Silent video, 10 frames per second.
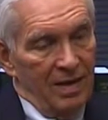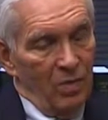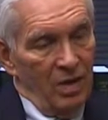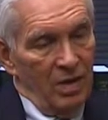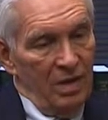
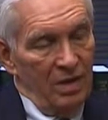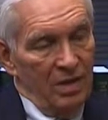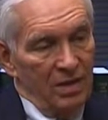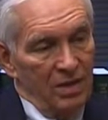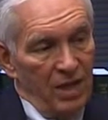Well,
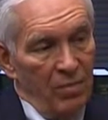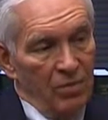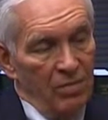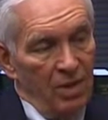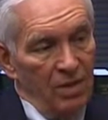as I say, it
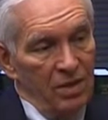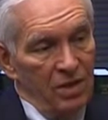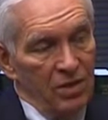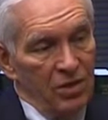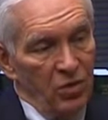was a
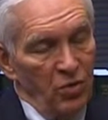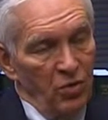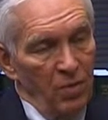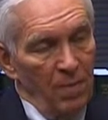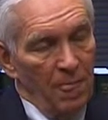military
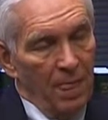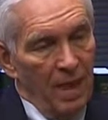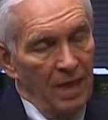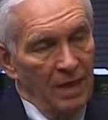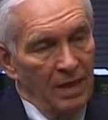school
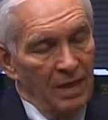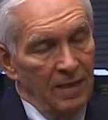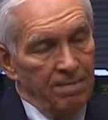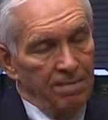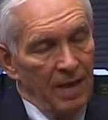and
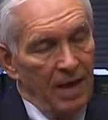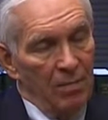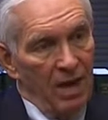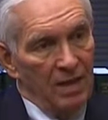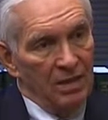had
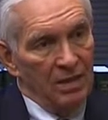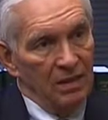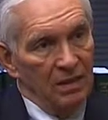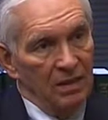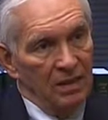about,
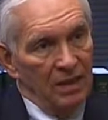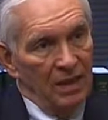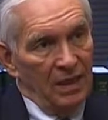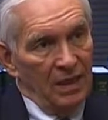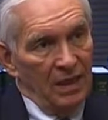
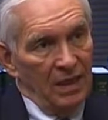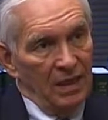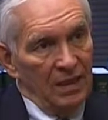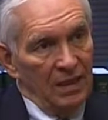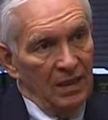
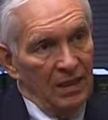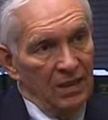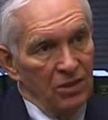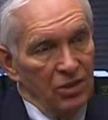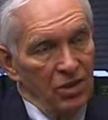
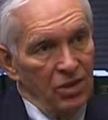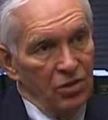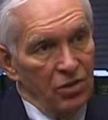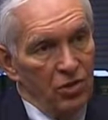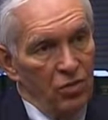the senior
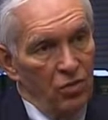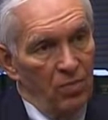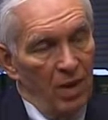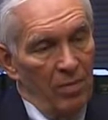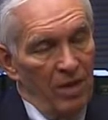school,
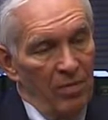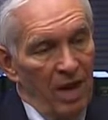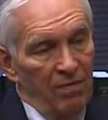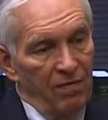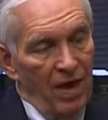probably
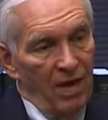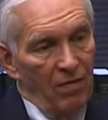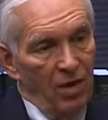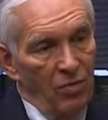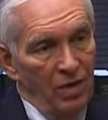about
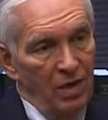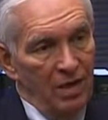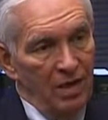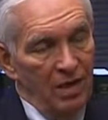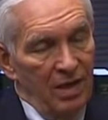500,
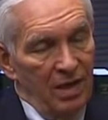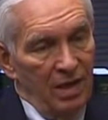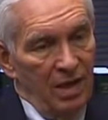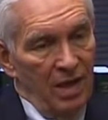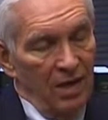
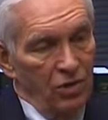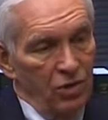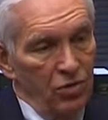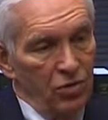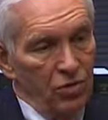and had a
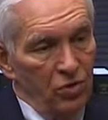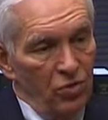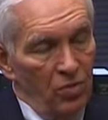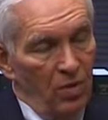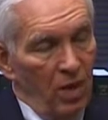junior
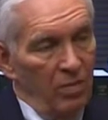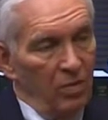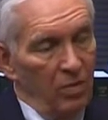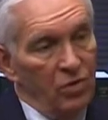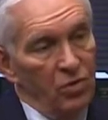school probably
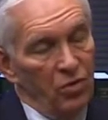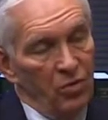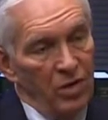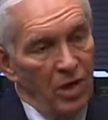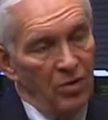with 200 or
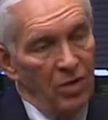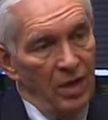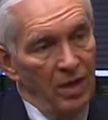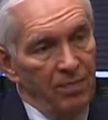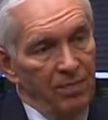300 in it.